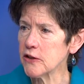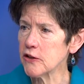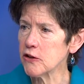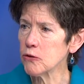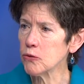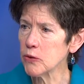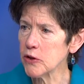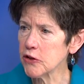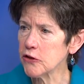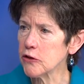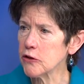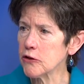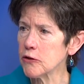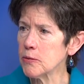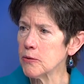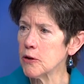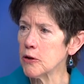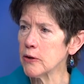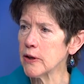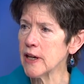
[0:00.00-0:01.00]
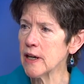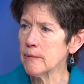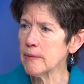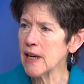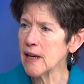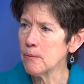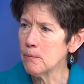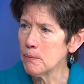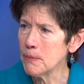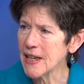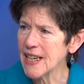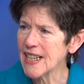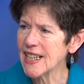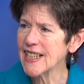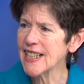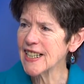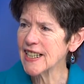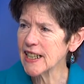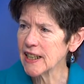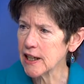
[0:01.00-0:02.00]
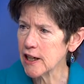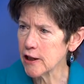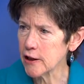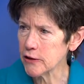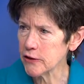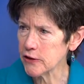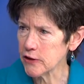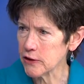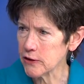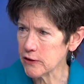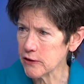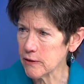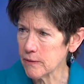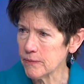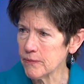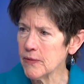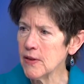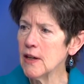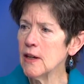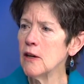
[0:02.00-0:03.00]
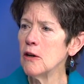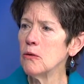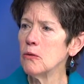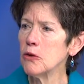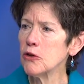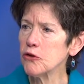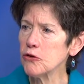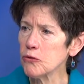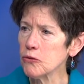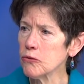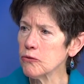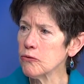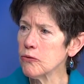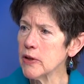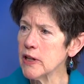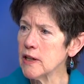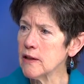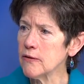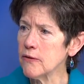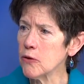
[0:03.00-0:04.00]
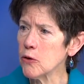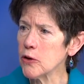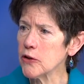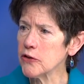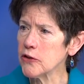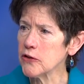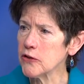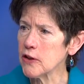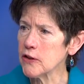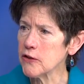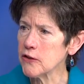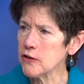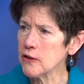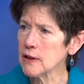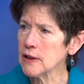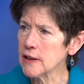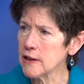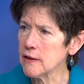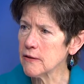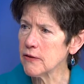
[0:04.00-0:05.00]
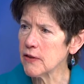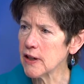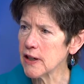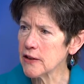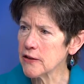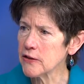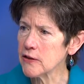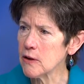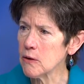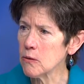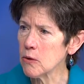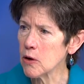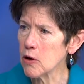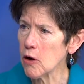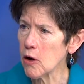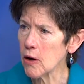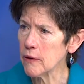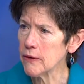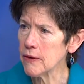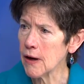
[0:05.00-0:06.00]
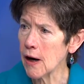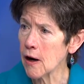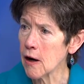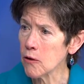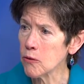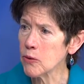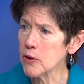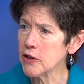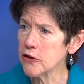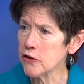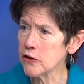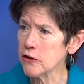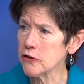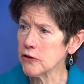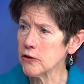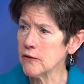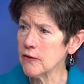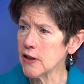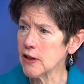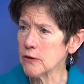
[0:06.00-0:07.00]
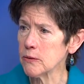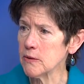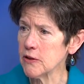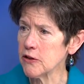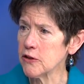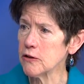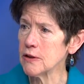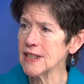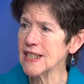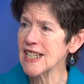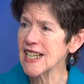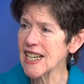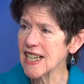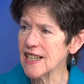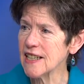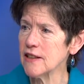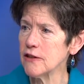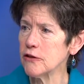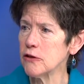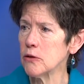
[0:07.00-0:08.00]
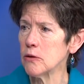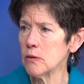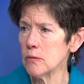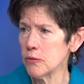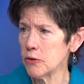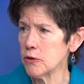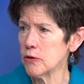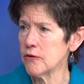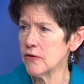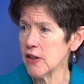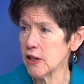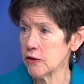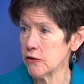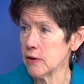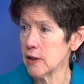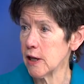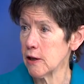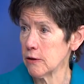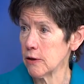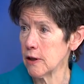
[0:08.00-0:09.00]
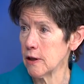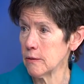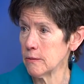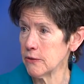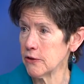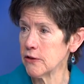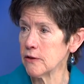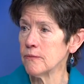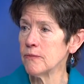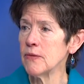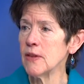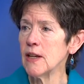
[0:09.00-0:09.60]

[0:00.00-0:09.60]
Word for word: it's a research program embedded in a care system, which reinforces and solidifies that we're, our research investments are intended to improve veteran outcomes.